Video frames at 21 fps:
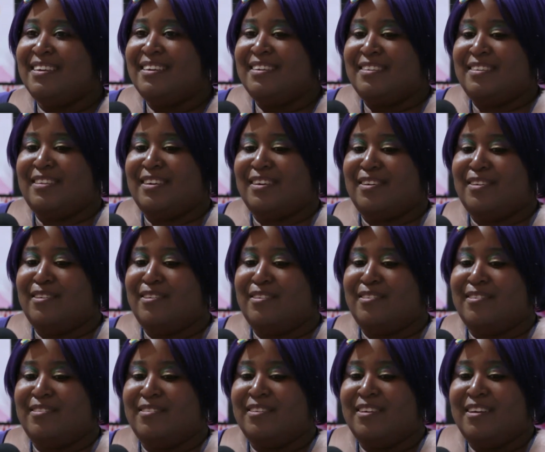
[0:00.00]

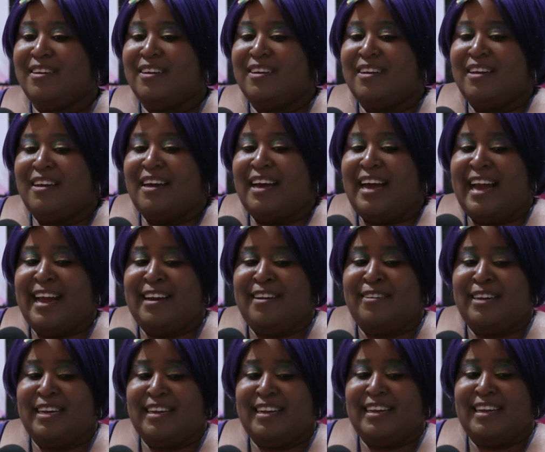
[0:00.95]
So,
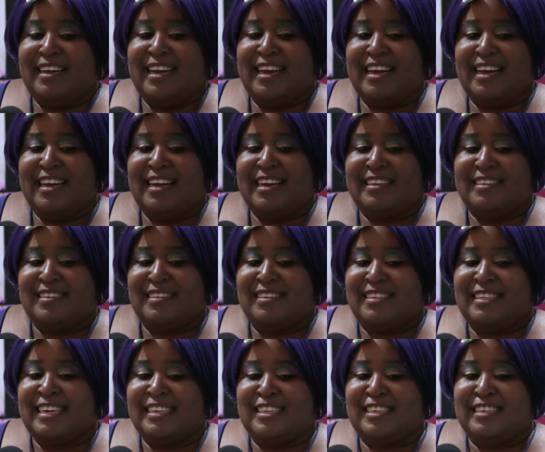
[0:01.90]
and it's
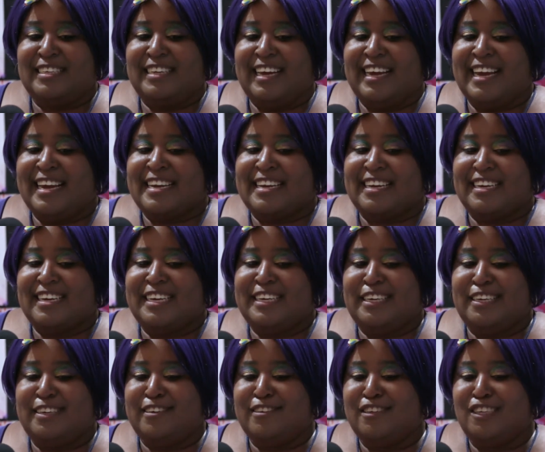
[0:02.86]
such a
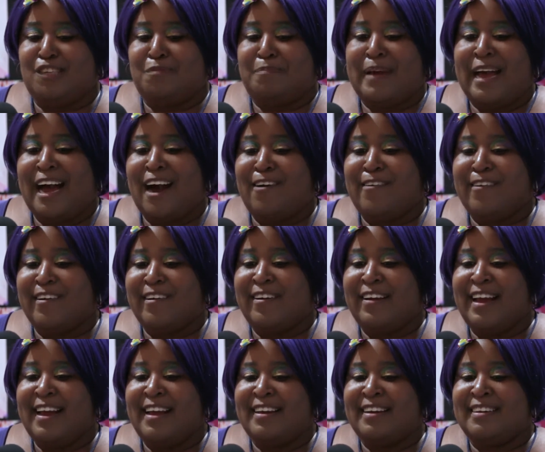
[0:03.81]
huge power,
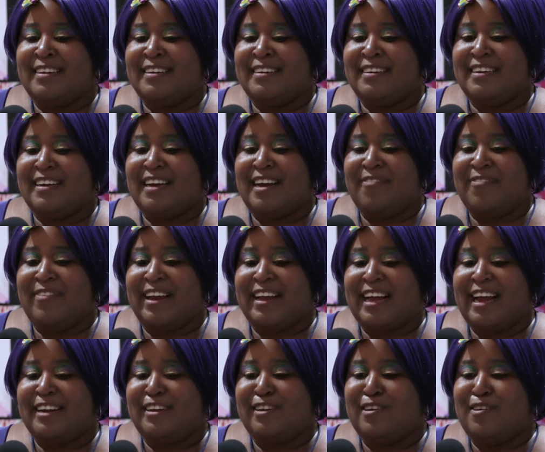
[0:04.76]
and I'm
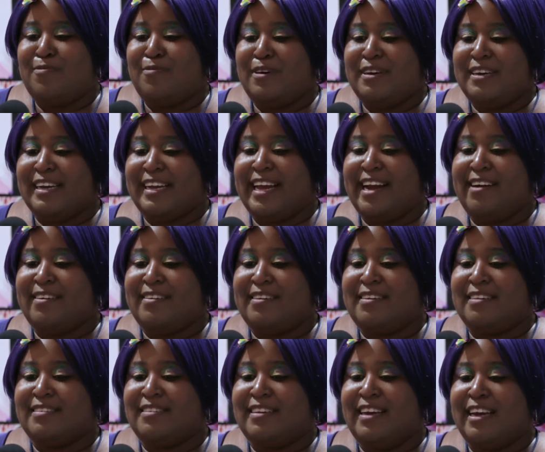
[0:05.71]
I don't want a character
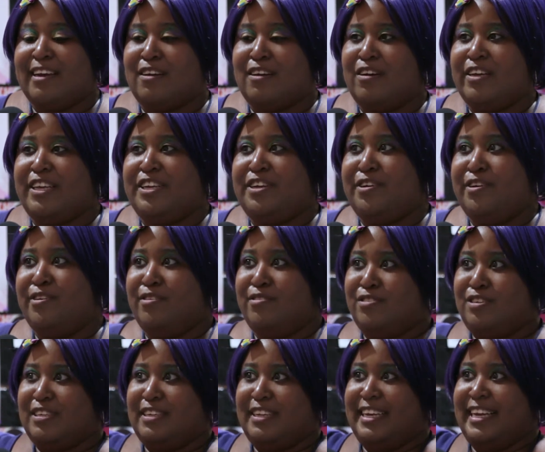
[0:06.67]
that's
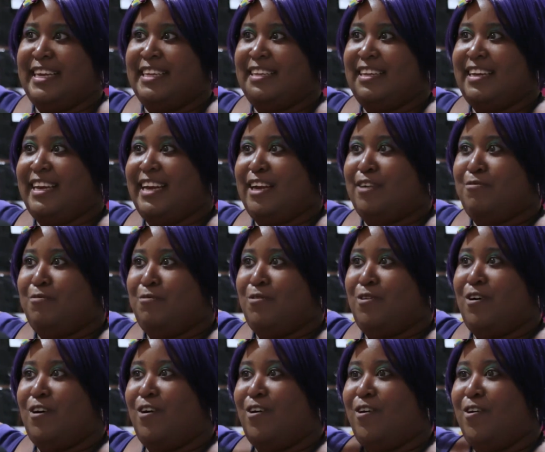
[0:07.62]
hugely
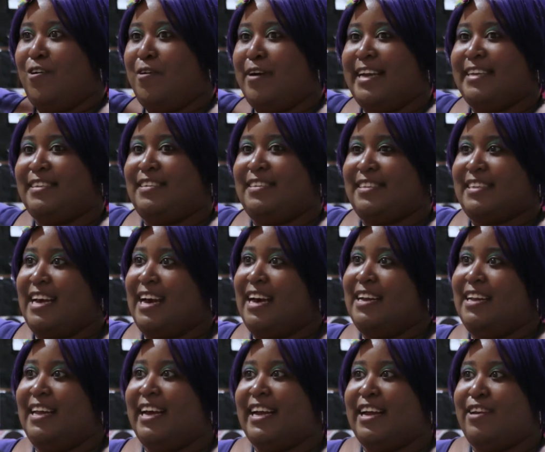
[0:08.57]
whoa. He's just kind
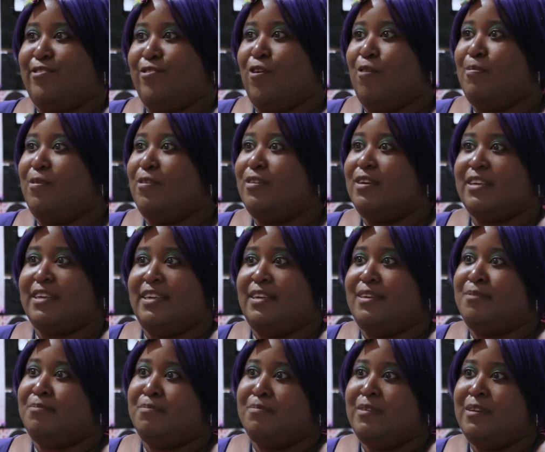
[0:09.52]
of a normal
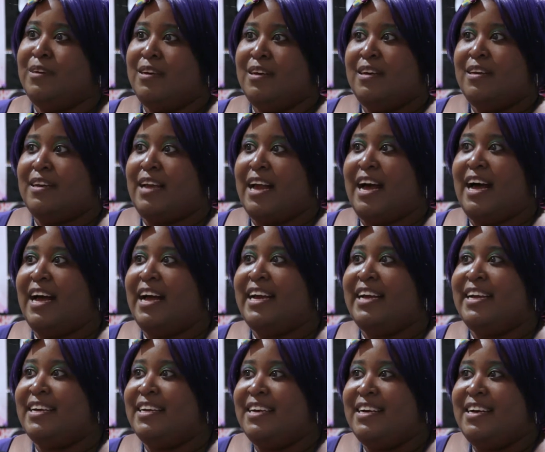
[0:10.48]
looking
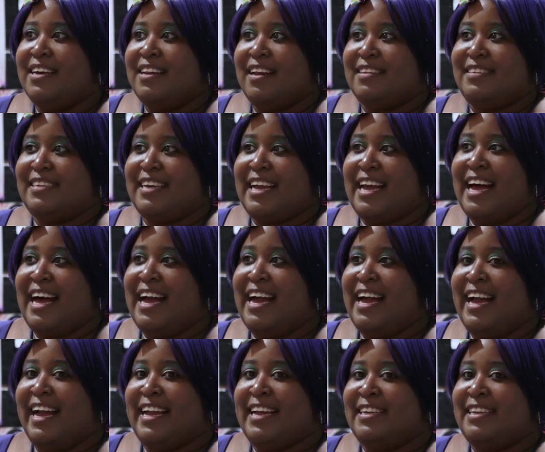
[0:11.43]
guy that's
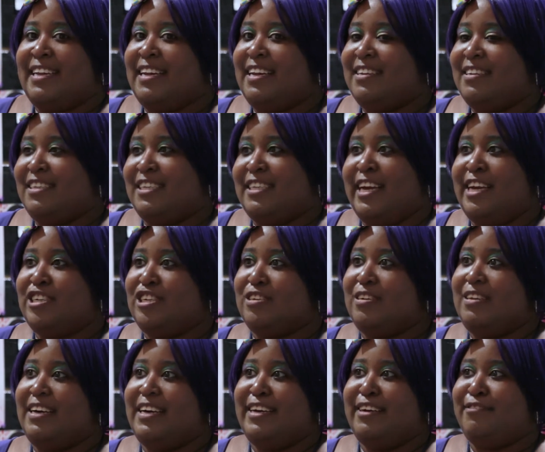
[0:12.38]
hi, I can change
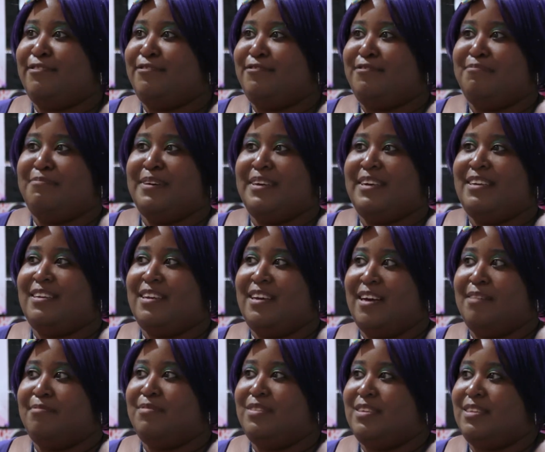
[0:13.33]
your life, but
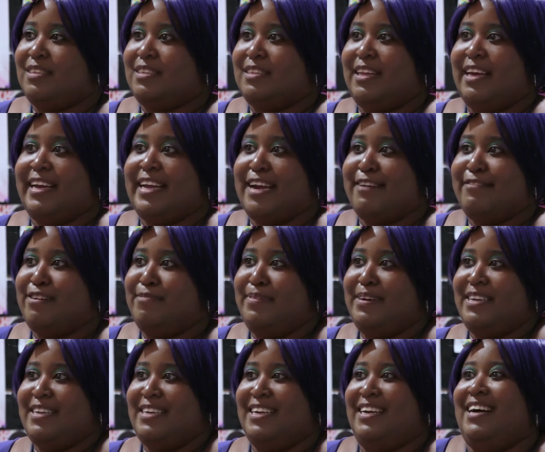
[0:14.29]
I'm just like
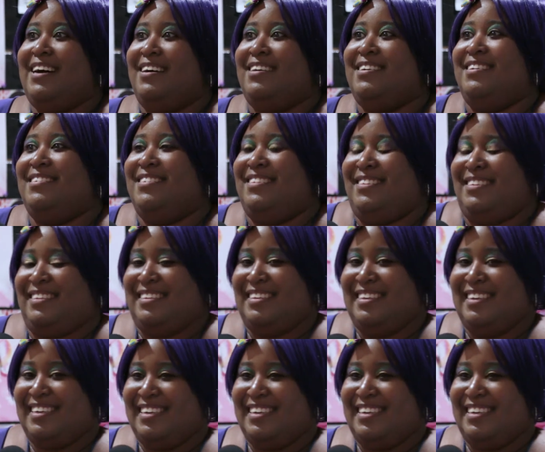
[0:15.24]
everybody else.